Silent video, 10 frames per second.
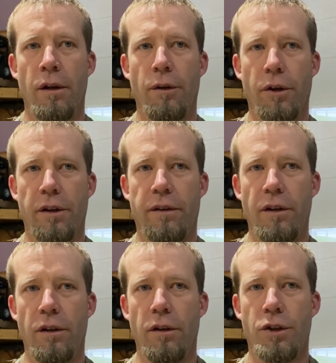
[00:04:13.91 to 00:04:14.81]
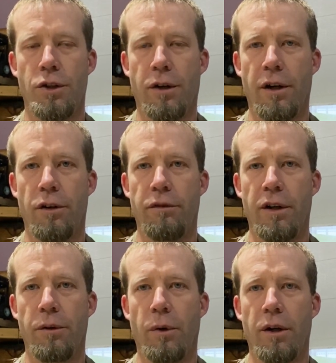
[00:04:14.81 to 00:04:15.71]
look at the strainer
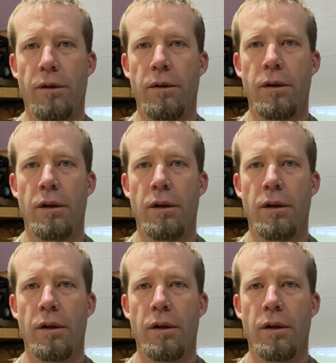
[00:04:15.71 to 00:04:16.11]
very well.